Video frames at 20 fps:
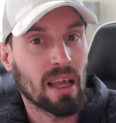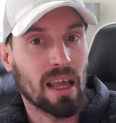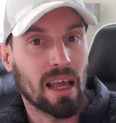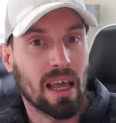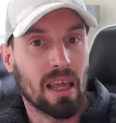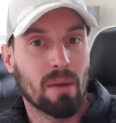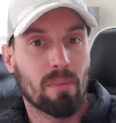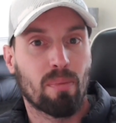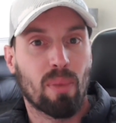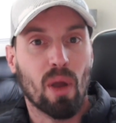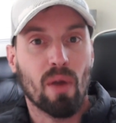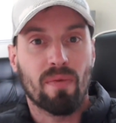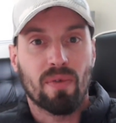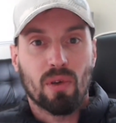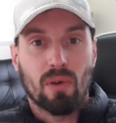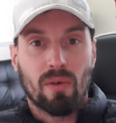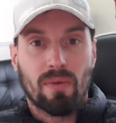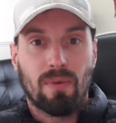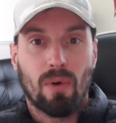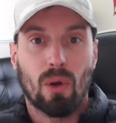and both of
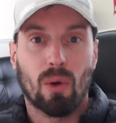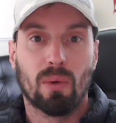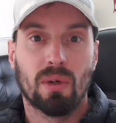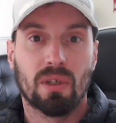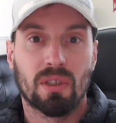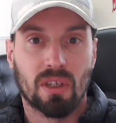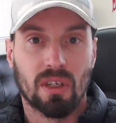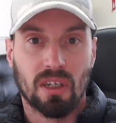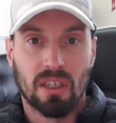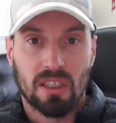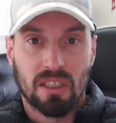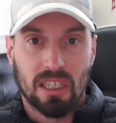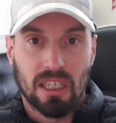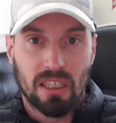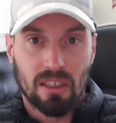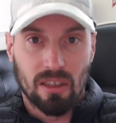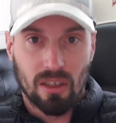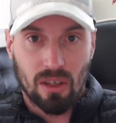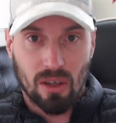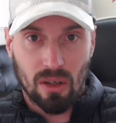your followers are going to
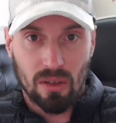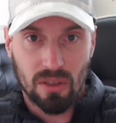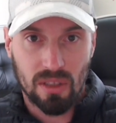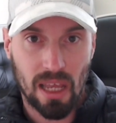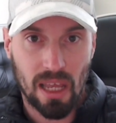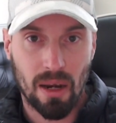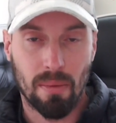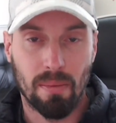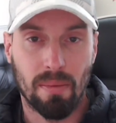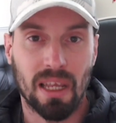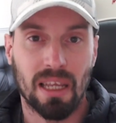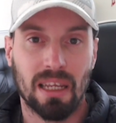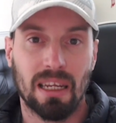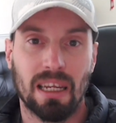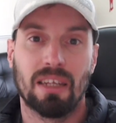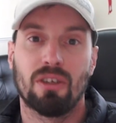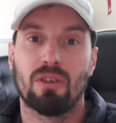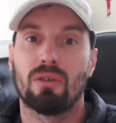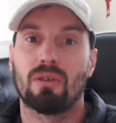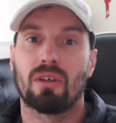see the content,
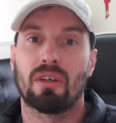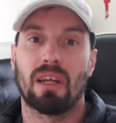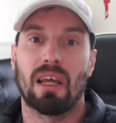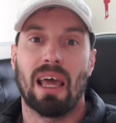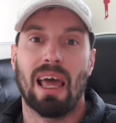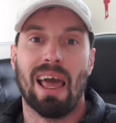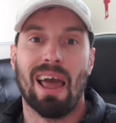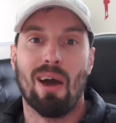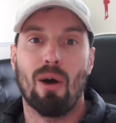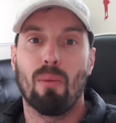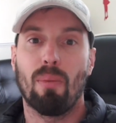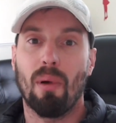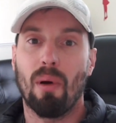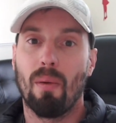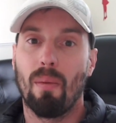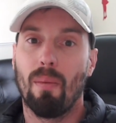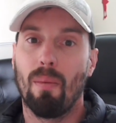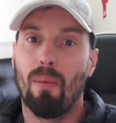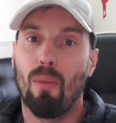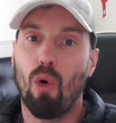meaning you're going to
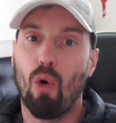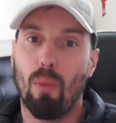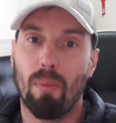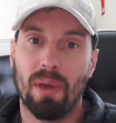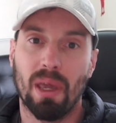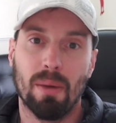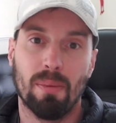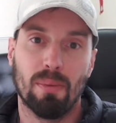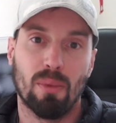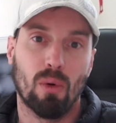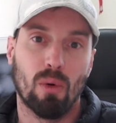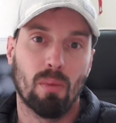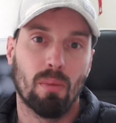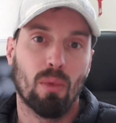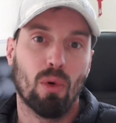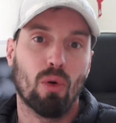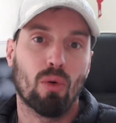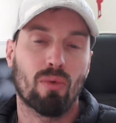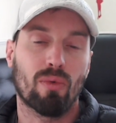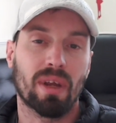help more people,
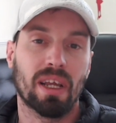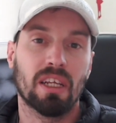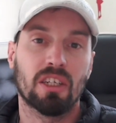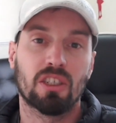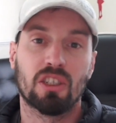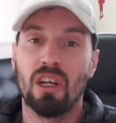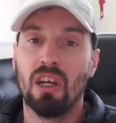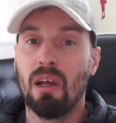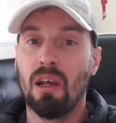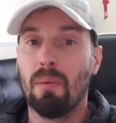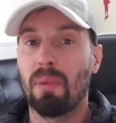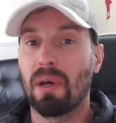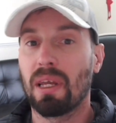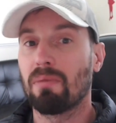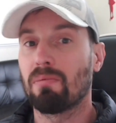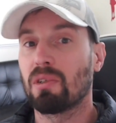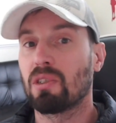more reach, but in